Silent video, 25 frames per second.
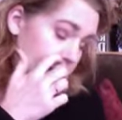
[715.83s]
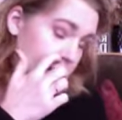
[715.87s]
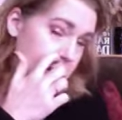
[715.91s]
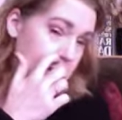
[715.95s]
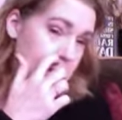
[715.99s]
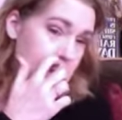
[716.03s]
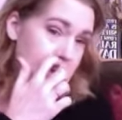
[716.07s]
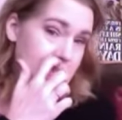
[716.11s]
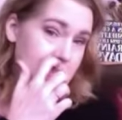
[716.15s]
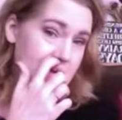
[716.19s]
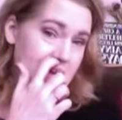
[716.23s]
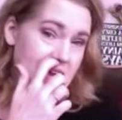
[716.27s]

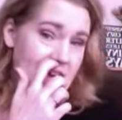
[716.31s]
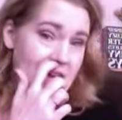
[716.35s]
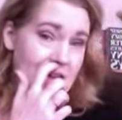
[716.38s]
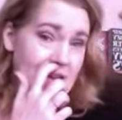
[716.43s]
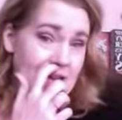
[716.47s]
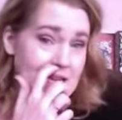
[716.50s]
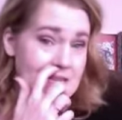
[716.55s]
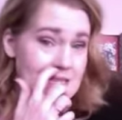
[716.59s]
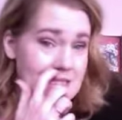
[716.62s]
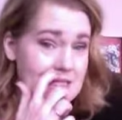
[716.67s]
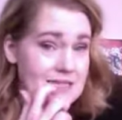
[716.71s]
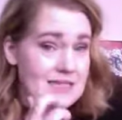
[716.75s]
number
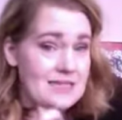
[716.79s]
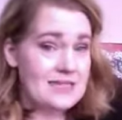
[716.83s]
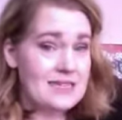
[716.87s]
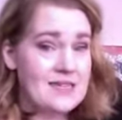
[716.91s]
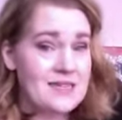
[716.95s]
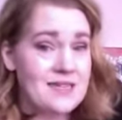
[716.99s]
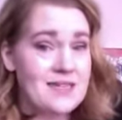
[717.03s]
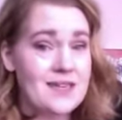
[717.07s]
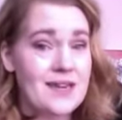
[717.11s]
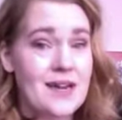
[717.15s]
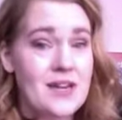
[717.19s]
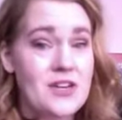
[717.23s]
8
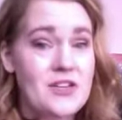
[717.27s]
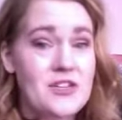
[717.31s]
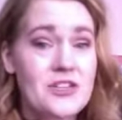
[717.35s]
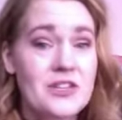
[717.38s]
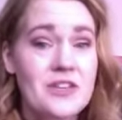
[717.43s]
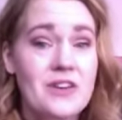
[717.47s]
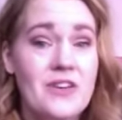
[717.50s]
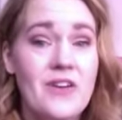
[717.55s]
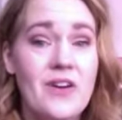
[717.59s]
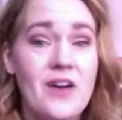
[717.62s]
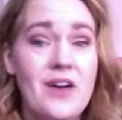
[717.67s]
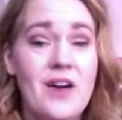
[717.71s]
is
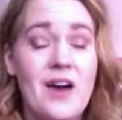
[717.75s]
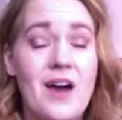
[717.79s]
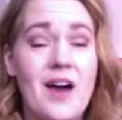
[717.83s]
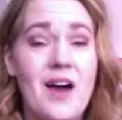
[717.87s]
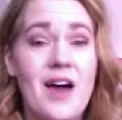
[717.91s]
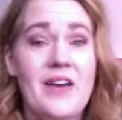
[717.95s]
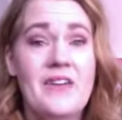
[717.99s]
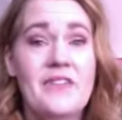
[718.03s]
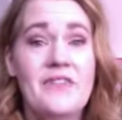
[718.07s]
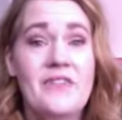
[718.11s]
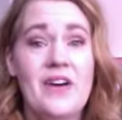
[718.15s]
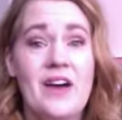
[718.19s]
actually,
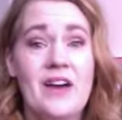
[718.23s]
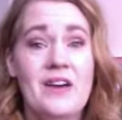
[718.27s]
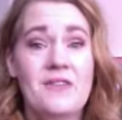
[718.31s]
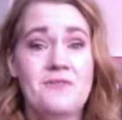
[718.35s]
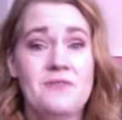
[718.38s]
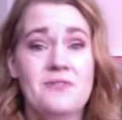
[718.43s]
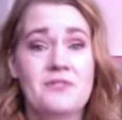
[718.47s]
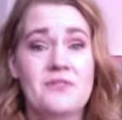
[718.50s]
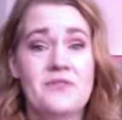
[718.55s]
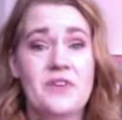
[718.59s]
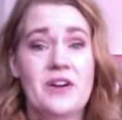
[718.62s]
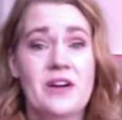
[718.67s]
I
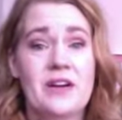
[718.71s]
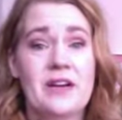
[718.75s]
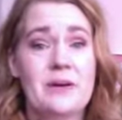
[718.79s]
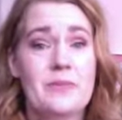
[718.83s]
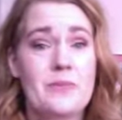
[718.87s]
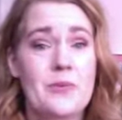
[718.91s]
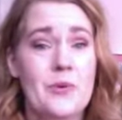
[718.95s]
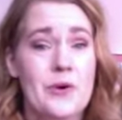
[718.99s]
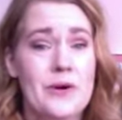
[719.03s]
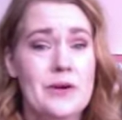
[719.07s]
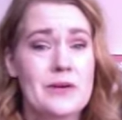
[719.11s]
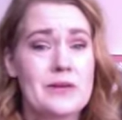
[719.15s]
found very
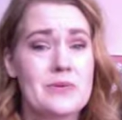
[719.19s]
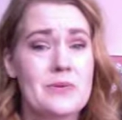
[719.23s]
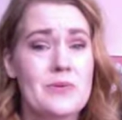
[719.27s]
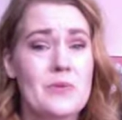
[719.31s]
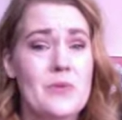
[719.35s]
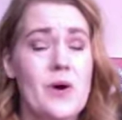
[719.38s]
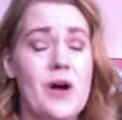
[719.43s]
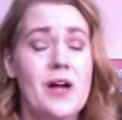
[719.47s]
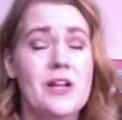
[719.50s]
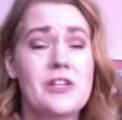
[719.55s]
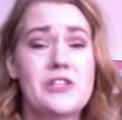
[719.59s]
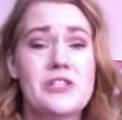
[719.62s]
important.
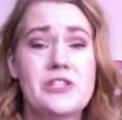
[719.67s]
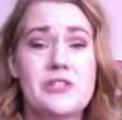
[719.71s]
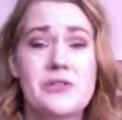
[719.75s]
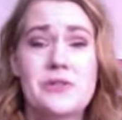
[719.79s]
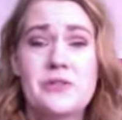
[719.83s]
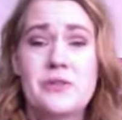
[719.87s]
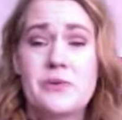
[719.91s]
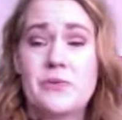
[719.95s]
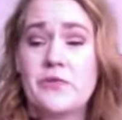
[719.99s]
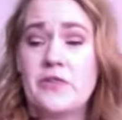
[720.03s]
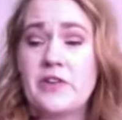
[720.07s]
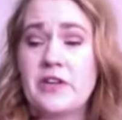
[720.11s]
Watch
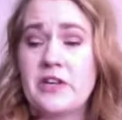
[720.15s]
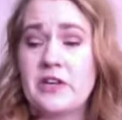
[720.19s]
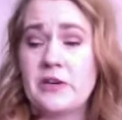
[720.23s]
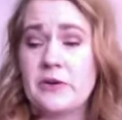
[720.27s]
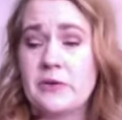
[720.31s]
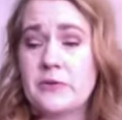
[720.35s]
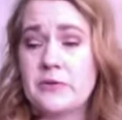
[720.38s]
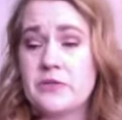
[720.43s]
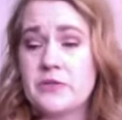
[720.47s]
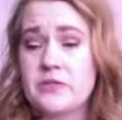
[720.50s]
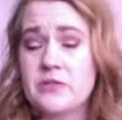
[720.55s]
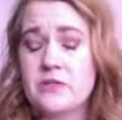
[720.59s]
YouTube
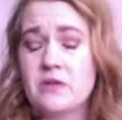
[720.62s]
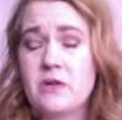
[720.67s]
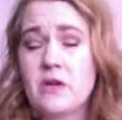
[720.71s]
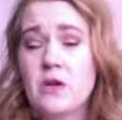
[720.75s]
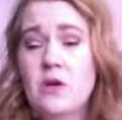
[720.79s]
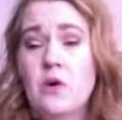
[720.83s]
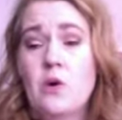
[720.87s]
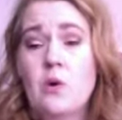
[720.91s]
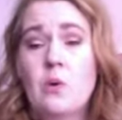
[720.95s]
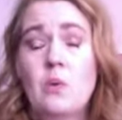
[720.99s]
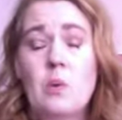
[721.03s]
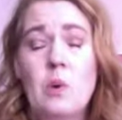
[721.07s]
videos.
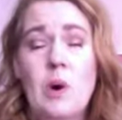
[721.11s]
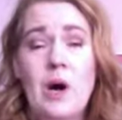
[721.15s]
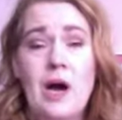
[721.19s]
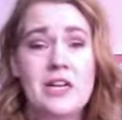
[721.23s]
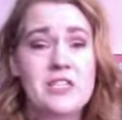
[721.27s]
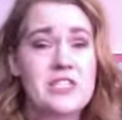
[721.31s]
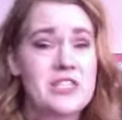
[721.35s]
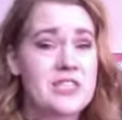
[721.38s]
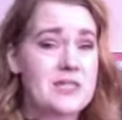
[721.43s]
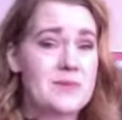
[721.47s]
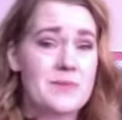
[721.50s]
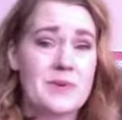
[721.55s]

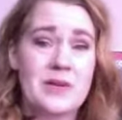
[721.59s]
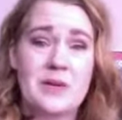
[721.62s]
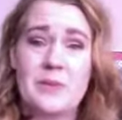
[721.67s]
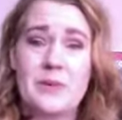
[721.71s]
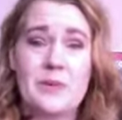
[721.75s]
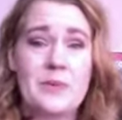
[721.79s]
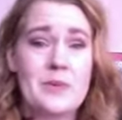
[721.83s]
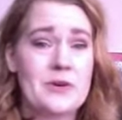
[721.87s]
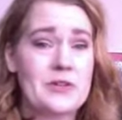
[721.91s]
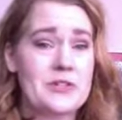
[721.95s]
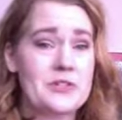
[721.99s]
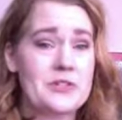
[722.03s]
Watch as many
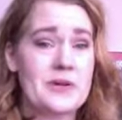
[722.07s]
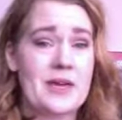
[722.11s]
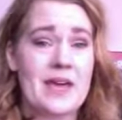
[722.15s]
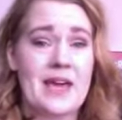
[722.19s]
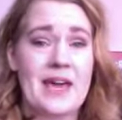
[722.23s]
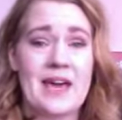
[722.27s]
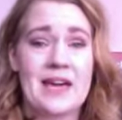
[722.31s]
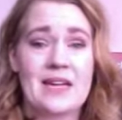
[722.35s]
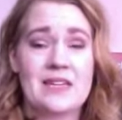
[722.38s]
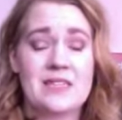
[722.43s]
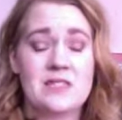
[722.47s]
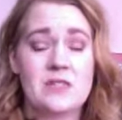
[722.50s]
people as you
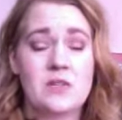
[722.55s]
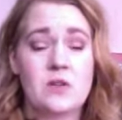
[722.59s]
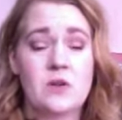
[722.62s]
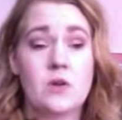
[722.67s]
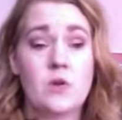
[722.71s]
can.